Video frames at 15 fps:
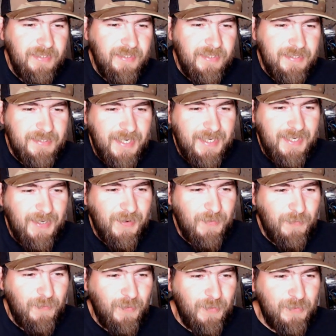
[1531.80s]
Take it on the
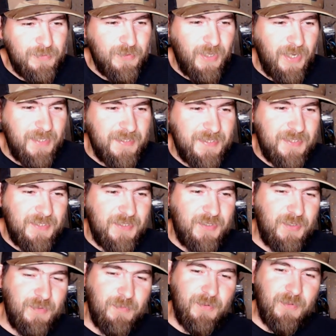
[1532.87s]
road. Dry sense of
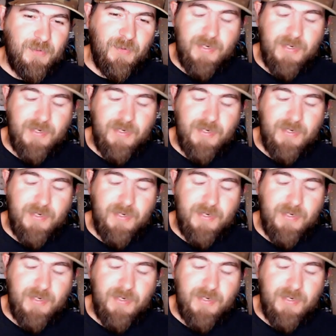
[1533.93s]
humor and great